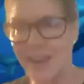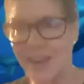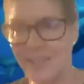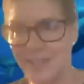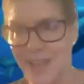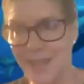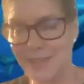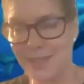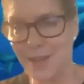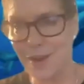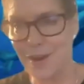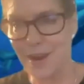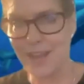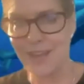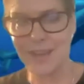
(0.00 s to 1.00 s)
to get
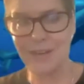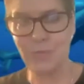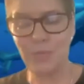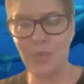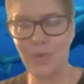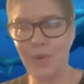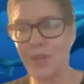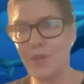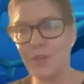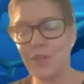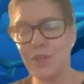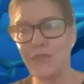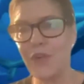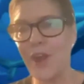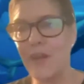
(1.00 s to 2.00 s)
there and you know, it
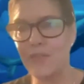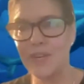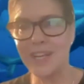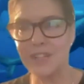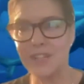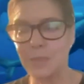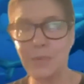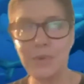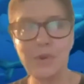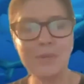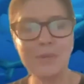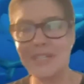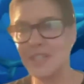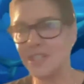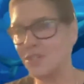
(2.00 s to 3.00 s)
took forever to get the
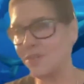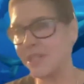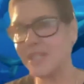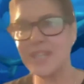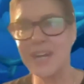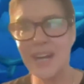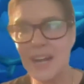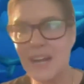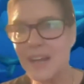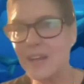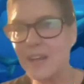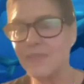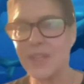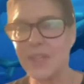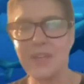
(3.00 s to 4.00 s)
permit to do the
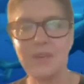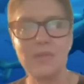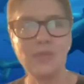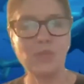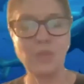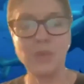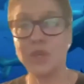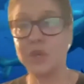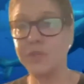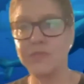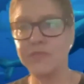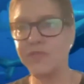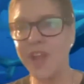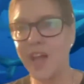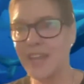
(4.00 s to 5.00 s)
dive and we
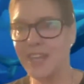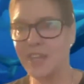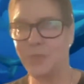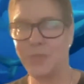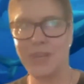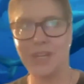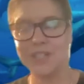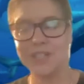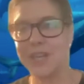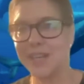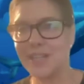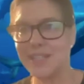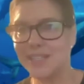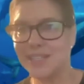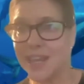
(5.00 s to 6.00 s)
couldn't fly in. We actually
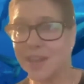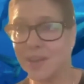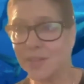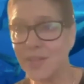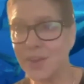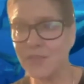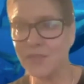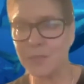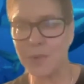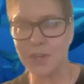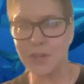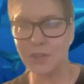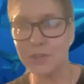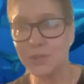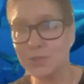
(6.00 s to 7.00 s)
had to sail there from
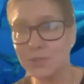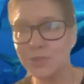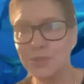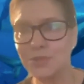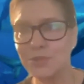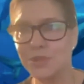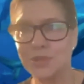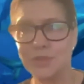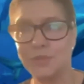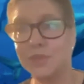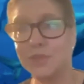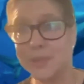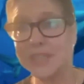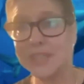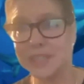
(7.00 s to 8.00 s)
Honolulu. It was
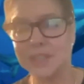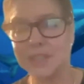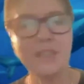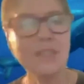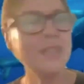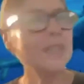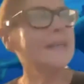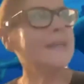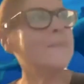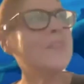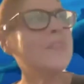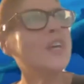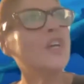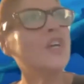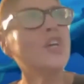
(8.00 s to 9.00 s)
a big deal.
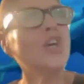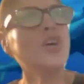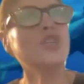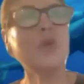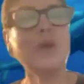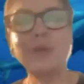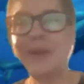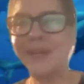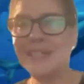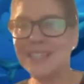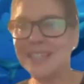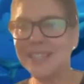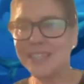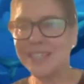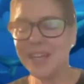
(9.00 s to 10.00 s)
So I went and
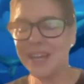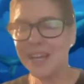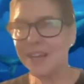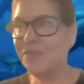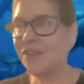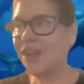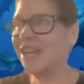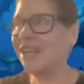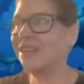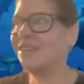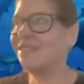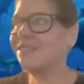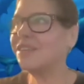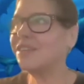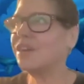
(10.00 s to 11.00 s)
did the dive
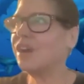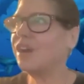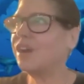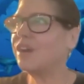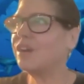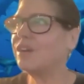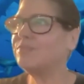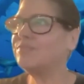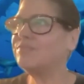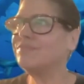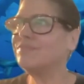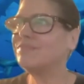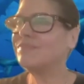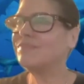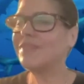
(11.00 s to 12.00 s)
and um,
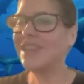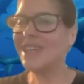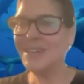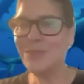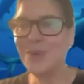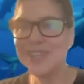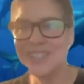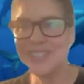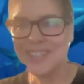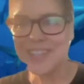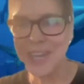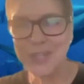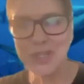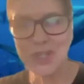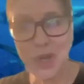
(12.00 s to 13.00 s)
it wasn't
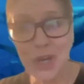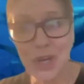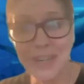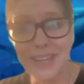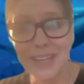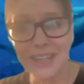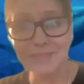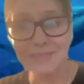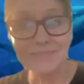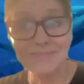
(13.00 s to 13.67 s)
that sharky